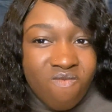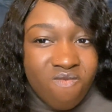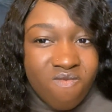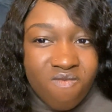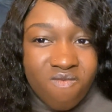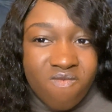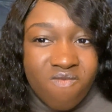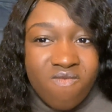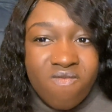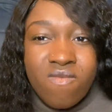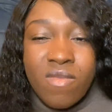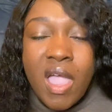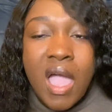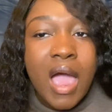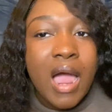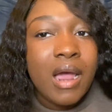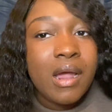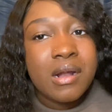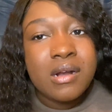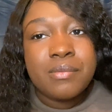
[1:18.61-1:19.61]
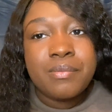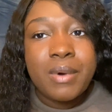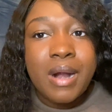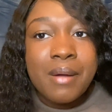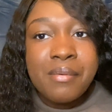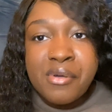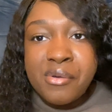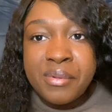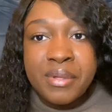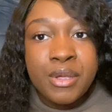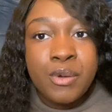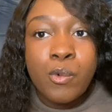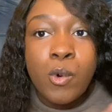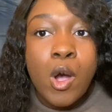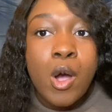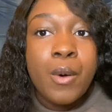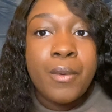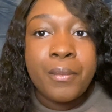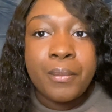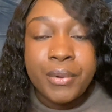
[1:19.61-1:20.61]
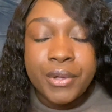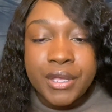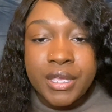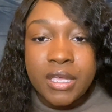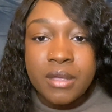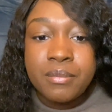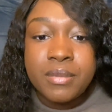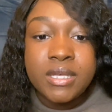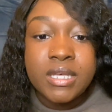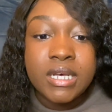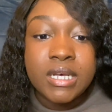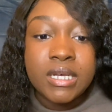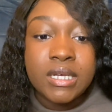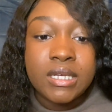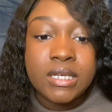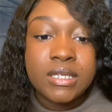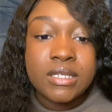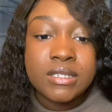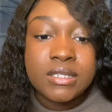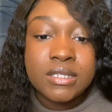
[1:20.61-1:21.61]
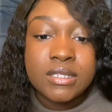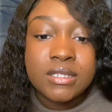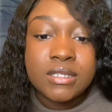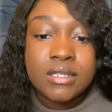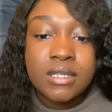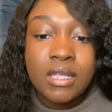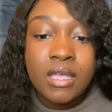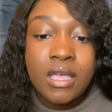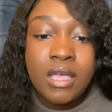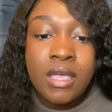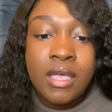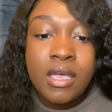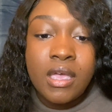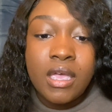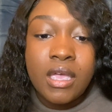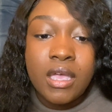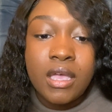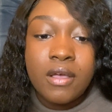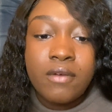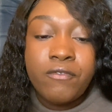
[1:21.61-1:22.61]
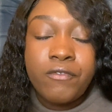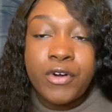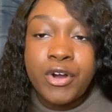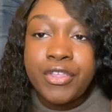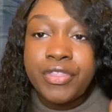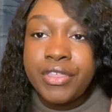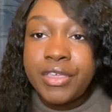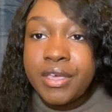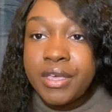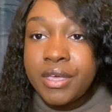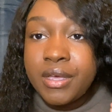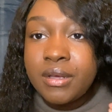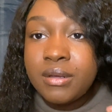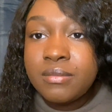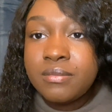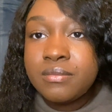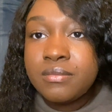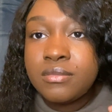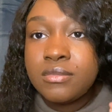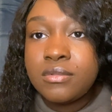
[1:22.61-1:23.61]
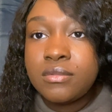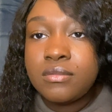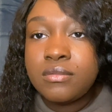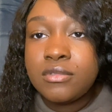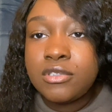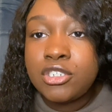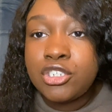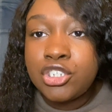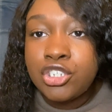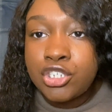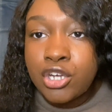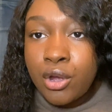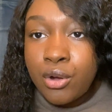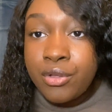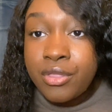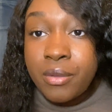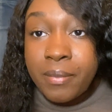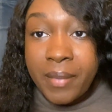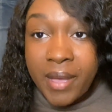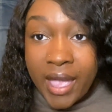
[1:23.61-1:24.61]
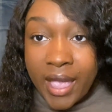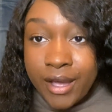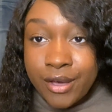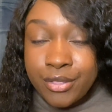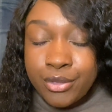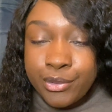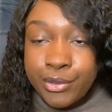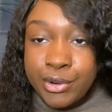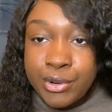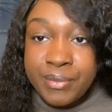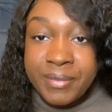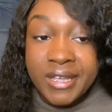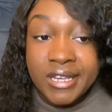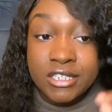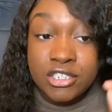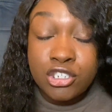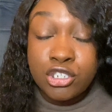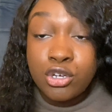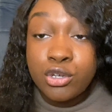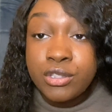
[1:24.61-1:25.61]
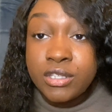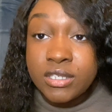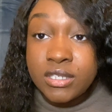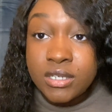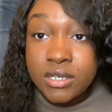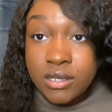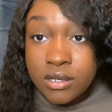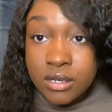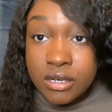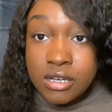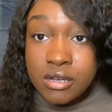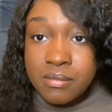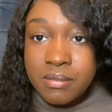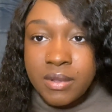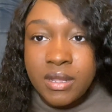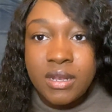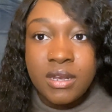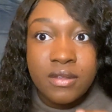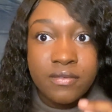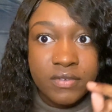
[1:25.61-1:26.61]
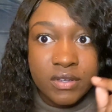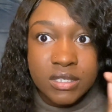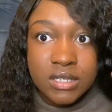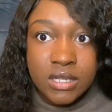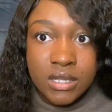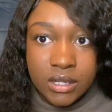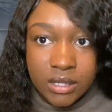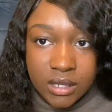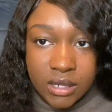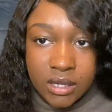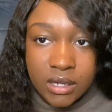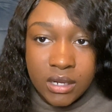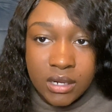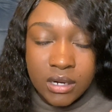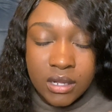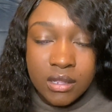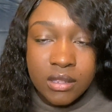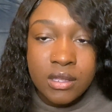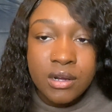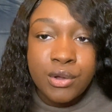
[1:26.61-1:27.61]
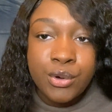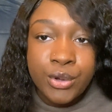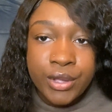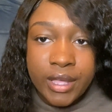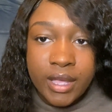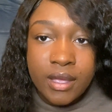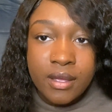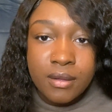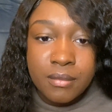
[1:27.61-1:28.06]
I probably won't book it, because for them to show the bathroom and show the tub, and if it's clean, then okay.